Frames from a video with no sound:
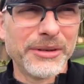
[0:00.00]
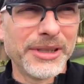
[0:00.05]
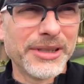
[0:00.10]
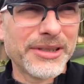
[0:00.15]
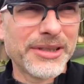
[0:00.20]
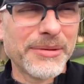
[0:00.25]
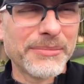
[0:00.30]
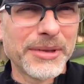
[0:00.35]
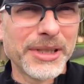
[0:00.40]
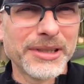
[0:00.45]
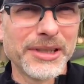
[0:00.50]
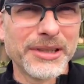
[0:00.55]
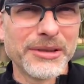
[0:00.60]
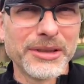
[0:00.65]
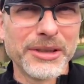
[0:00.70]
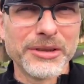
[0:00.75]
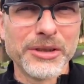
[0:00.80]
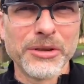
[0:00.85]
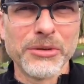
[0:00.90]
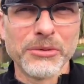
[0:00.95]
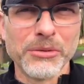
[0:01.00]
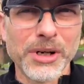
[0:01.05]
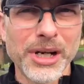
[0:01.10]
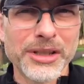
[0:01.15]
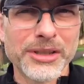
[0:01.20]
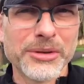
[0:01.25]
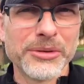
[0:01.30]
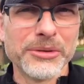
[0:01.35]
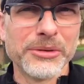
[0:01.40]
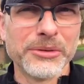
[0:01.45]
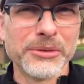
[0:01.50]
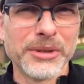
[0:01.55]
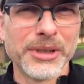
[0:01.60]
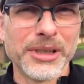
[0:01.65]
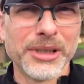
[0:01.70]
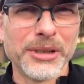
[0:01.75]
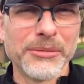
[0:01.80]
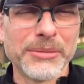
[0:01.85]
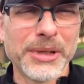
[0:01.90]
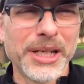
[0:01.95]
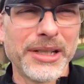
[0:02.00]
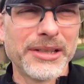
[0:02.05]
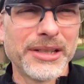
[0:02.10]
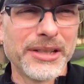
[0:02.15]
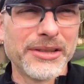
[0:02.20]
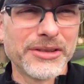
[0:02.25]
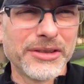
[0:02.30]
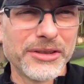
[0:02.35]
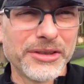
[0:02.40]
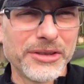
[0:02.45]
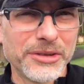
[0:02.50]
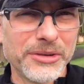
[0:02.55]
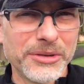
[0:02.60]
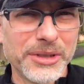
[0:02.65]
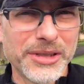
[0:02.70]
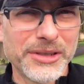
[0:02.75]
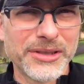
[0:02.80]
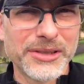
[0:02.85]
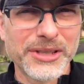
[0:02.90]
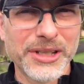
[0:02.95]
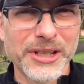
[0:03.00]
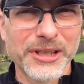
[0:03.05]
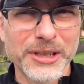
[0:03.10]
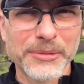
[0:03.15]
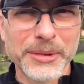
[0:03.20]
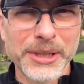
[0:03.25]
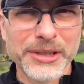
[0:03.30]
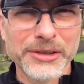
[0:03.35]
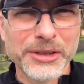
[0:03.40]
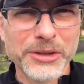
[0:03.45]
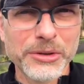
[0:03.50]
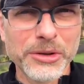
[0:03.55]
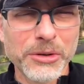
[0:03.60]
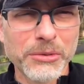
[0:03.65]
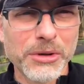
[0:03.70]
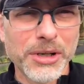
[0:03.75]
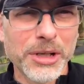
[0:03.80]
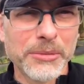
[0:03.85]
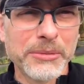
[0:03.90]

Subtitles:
something that you don't want to pay attention to necessarily because you don't want